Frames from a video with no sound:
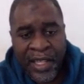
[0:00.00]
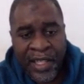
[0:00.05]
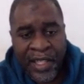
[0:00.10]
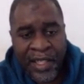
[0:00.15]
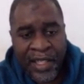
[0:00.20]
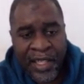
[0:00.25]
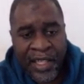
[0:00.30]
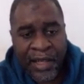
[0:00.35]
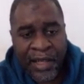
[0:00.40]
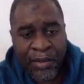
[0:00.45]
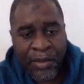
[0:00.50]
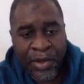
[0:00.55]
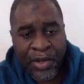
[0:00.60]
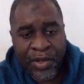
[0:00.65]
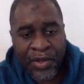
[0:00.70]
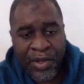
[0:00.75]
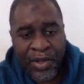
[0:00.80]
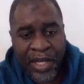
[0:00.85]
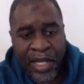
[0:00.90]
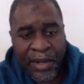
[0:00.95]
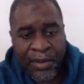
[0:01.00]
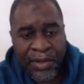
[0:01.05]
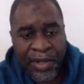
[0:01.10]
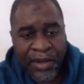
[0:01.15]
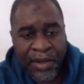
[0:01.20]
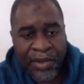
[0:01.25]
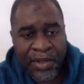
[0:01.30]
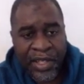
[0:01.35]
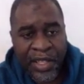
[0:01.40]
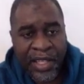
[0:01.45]
Then I'm going to come
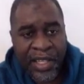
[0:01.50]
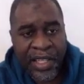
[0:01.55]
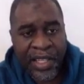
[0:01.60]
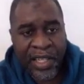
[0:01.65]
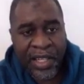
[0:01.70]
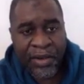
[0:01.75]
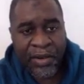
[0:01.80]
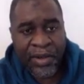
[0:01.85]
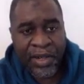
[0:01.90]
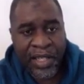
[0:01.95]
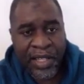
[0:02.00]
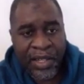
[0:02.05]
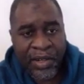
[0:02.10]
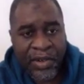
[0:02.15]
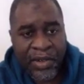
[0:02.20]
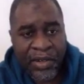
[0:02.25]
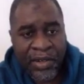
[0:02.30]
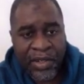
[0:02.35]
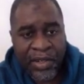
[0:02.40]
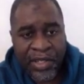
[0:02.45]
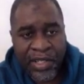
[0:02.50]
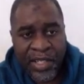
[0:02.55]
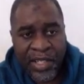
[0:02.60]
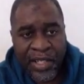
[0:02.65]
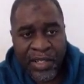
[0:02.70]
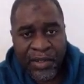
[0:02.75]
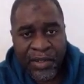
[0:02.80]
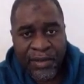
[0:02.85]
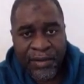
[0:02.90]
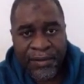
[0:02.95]
down here and I'll click on
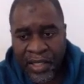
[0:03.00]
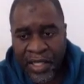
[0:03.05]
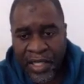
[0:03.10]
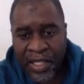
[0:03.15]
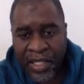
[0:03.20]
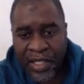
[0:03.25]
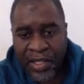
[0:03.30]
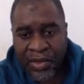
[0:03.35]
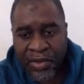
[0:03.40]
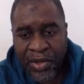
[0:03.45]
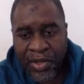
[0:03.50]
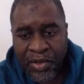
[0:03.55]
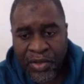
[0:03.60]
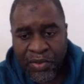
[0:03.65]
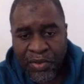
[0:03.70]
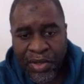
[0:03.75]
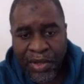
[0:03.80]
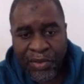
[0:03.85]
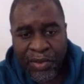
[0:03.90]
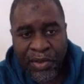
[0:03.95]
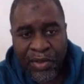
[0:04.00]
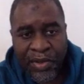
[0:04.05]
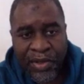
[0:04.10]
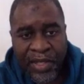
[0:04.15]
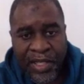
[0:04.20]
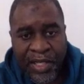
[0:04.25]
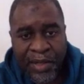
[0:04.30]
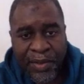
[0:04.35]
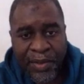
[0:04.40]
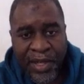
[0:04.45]
continue. Then it's going to bring me to
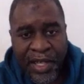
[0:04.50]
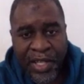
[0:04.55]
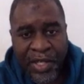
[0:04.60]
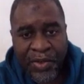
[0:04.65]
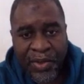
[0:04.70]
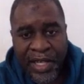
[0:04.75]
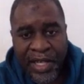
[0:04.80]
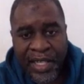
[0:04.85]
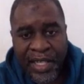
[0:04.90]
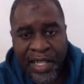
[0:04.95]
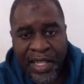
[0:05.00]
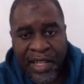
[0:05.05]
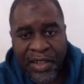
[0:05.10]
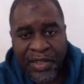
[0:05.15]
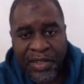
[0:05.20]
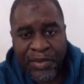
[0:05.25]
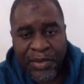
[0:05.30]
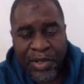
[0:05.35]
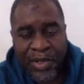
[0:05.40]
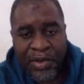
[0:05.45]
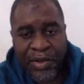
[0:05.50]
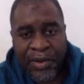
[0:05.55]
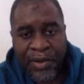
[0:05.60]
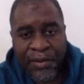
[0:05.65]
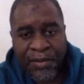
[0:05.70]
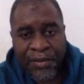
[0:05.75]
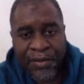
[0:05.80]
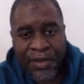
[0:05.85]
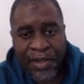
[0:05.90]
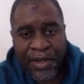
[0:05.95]
this page where it allows me to
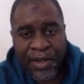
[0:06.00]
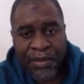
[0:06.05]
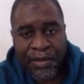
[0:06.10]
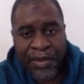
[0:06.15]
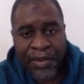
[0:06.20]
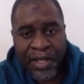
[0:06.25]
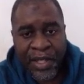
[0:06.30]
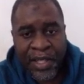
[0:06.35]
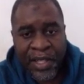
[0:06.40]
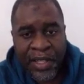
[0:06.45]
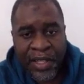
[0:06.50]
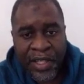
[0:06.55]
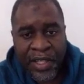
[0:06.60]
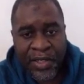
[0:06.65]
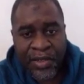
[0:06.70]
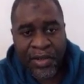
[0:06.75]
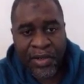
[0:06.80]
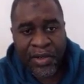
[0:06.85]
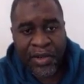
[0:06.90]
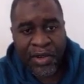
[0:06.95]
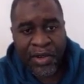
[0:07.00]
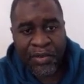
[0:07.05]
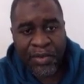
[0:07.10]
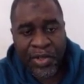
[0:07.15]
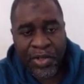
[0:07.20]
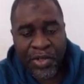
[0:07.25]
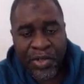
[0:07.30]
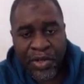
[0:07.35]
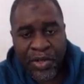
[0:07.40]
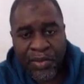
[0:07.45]
confirm there's no
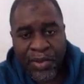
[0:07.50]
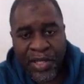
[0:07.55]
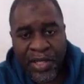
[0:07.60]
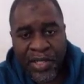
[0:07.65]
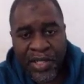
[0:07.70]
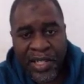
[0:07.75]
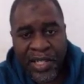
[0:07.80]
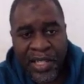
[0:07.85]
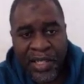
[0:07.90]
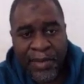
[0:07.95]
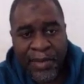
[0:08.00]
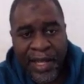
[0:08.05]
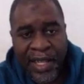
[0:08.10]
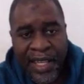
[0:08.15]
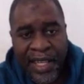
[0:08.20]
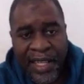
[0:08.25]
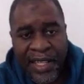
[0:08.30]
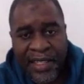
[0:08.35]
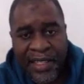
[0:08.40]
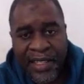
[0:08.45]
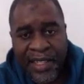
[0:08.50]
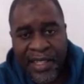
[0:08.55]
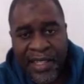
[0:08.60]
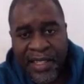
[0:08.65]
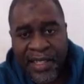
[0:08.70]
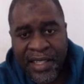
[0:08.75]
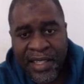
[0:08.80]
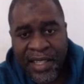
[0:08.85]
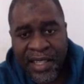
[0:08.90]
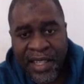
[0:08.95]
commission being charged by
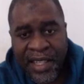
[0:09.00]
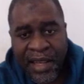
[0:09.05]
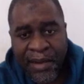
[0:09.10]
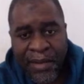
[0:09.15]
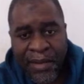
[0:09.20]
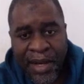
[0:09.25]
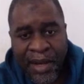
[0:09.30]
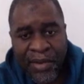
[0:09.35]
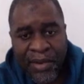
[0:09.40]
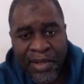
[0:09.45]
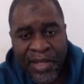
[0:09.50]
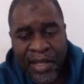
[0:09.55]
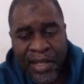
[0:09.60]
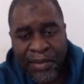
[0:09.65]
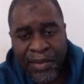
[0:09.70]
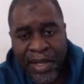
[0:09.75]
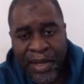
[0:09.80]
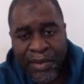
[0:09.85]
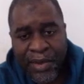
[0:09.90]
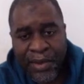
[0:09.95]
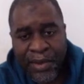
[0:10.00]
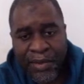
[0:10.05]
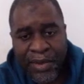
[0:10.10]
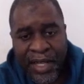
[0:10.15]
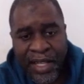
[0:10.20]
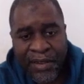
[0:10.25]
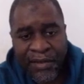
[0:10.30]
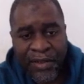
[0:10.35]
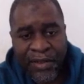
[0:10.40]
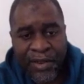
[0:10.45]
Exness, the amount, the payment
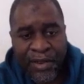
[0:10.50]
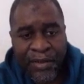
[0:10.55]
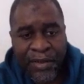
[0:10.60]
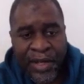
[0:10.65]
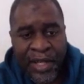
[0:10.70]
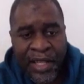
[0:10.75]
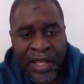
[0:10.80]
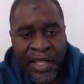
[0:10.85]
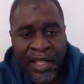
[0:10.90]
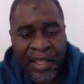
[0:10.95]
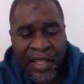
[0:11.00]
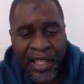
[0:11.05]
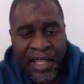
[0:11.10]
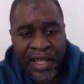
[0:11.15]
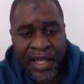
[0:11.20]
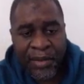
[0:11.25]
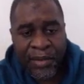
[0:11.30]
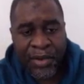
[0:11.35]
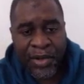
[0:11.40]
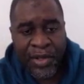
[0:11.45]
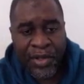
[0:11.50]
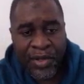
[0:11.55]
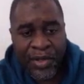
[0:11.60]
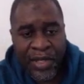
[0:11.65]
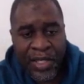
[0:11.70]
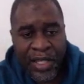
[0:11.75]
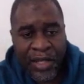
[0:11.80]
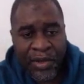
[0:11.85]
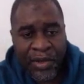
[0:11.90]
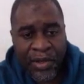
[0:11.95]
platform. Then I'm going to
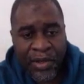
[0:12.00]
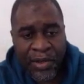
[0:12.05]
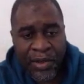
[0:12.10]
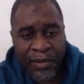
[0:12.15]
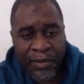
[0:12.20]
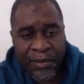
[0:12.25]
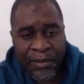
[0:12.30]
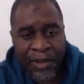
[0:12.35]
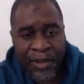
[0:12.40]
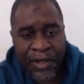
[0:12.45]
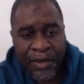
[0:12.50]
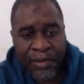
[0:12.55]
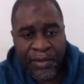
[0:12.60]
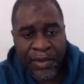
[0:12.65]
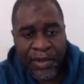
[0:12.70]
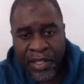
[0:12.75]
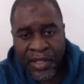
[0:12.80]
click on confirm.